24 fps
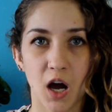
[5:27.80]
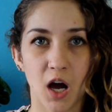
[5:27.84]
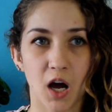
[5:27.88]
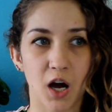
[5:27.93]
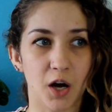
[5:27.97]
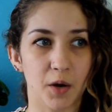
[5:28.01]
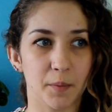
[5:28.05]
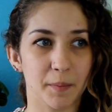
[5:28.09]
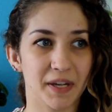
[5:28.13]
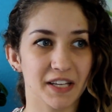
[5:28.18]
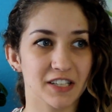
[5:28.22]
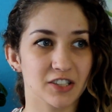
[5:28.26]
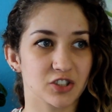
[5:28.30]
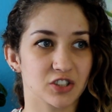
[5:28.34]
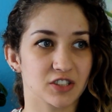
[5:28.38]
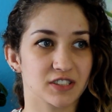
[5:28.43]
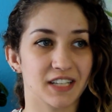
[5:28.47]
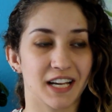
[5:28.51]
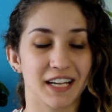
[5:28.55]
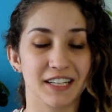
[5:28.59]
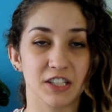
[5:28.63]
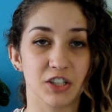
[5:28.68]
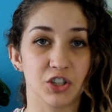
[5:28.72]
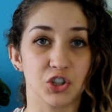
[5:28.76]
and
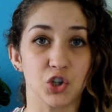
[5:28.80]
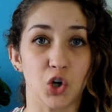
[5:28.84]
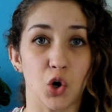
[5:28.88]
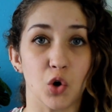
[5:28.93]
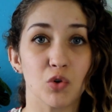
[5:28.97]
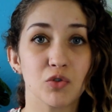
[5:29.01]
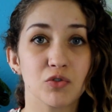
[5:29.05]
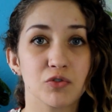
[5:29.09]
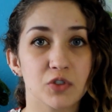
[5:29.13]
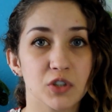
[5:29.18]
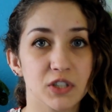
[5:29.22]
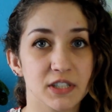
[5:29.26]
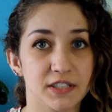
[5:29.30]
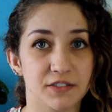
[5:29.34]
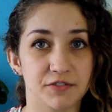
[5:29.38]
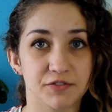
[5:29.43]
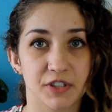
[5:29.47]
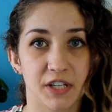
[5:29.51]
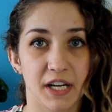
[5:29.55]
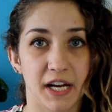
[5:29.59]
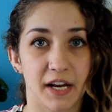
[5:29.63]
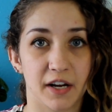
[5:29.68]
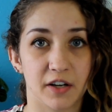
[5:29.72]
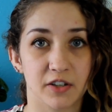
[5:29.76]
just kind of go for
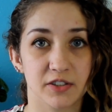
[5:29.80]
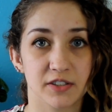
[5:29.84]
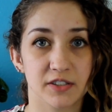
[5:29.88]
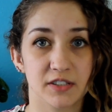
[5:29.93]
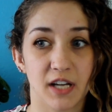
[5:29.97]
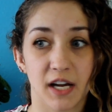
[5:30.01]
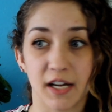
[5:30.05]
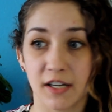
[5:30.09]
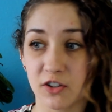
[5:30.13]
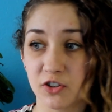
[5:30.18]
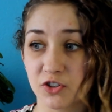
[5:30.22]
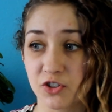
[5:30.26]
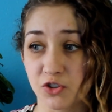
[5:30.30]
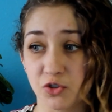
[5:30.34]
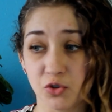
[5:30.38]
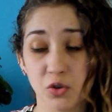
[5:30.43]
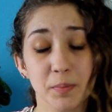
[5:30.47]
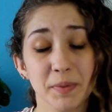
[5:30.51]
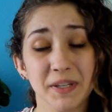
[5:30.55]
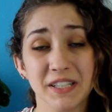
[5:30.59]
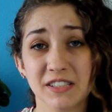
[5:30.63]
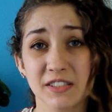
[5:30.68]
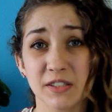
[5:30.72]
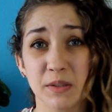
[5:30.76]
different hairstyles,
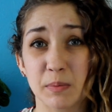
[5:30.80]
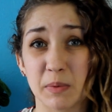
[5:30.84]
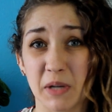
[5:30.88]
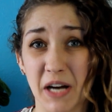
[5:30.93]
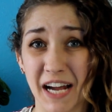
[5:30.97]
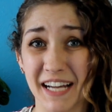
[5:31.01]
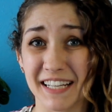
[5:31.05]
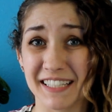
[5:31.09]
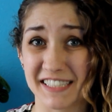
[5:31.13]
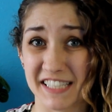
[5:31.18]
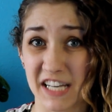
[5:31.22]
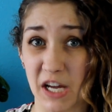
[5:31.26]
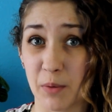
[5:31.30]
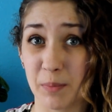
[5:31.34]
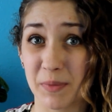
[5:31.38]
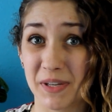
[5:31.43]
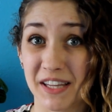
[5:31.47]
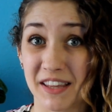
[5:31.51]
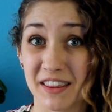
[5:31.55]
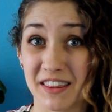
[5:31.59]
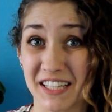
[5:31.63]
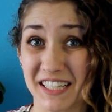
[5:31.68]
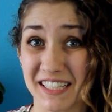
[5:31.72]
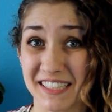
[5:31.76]
you'll be surprised how
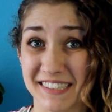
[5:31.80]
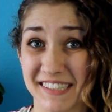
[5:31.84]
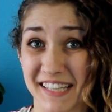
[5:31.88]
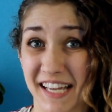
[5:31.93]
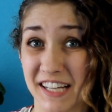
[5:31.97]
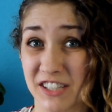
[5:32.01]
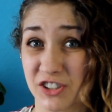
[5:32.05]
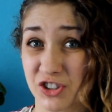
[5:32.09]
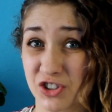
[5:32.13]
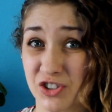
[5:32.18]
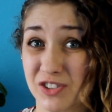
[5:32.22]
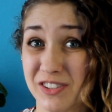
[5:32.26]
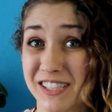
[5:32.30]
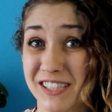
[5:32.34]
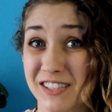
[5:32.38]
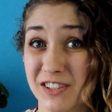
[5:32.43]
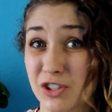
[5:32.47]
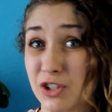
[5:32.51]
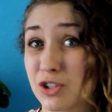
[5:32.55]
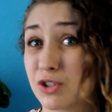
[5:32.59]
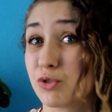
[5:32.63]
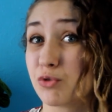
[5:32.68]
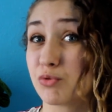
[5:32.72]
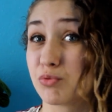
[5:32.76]
many things actually
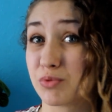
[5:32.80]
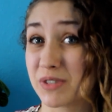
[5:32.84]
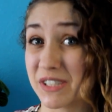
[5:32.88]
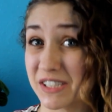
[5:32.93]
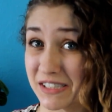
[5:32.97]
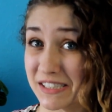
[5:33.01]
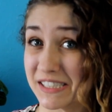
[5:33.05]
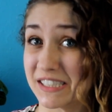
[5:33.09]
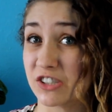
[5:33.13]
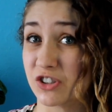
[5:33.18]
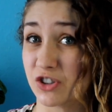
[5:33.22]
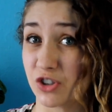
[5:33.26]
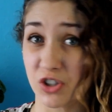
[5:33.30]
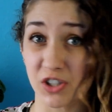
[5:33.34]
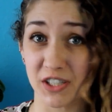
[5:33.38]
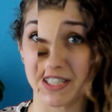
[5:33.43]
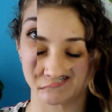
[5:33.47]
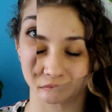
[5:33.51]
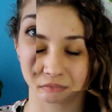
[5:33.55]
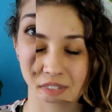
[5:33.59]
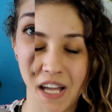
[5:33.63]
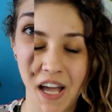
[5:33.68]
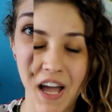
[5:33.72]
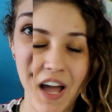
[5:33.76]
look really
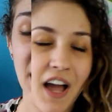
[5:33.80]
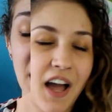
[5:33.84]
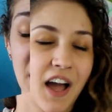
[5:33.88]
good.